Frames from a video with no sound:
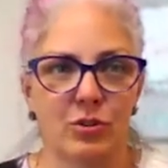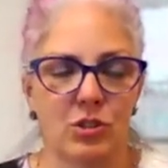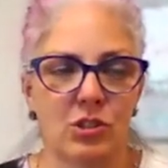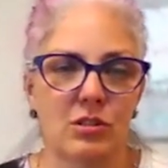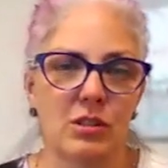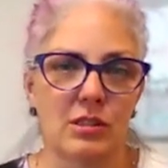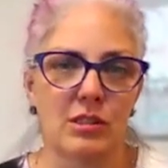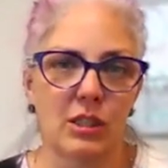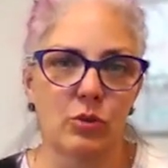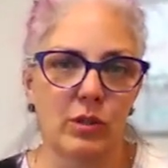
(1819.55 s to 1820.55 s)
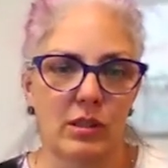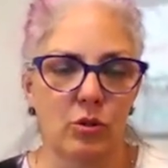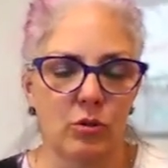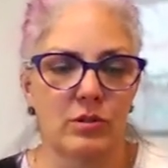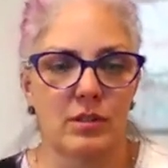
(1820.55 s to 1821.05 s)
Just stick with
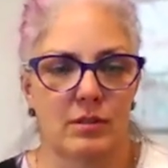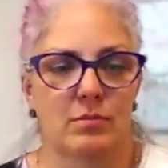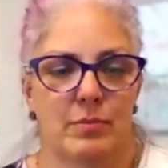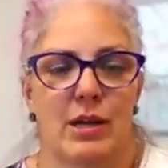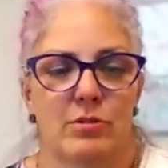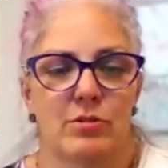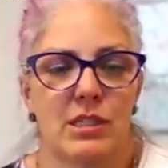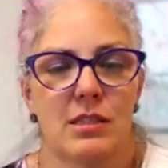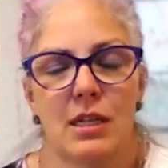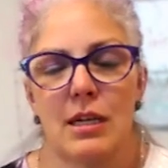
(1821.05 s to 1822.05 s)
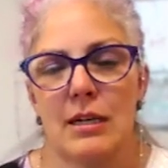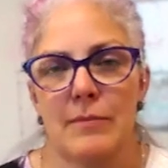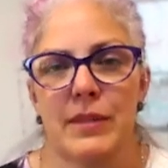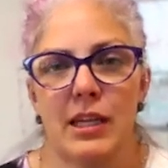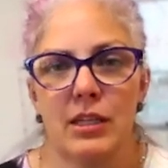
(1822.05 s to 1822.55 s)
those boundaries.
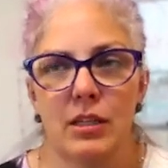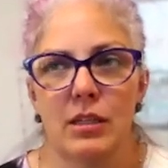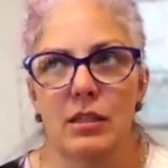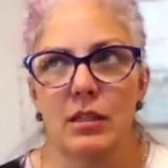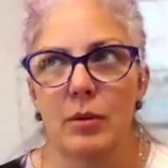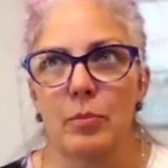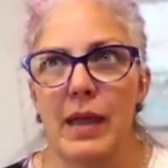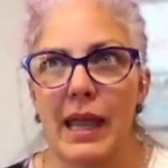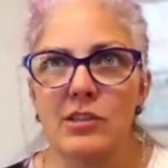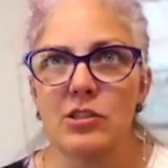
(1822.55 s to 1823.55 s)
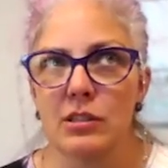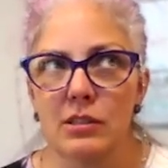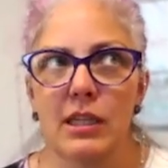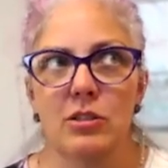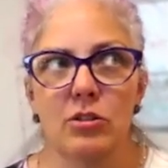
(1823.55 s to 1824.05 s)
That imagine
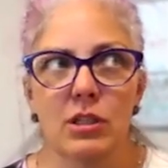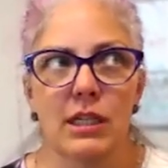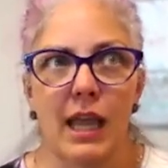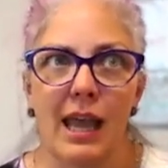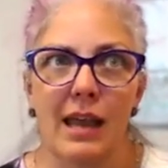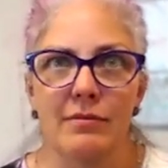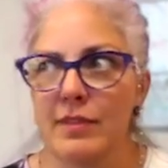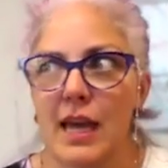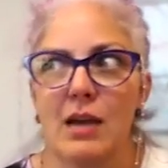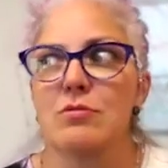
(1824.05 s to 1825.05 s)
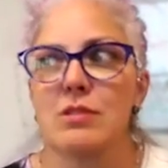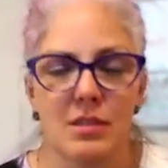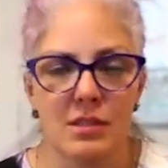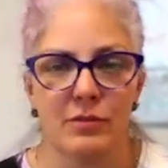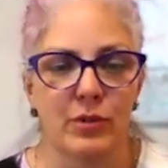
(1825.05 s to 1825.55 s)
that you're going to have
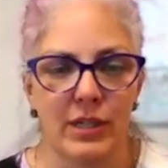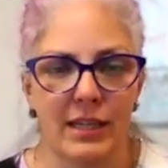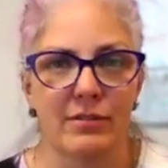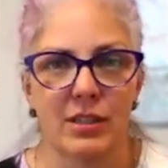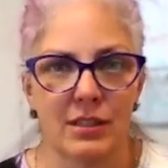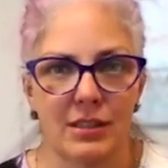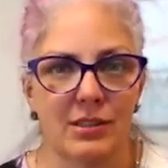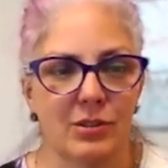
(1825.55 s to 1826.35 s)
thousands of whatever. You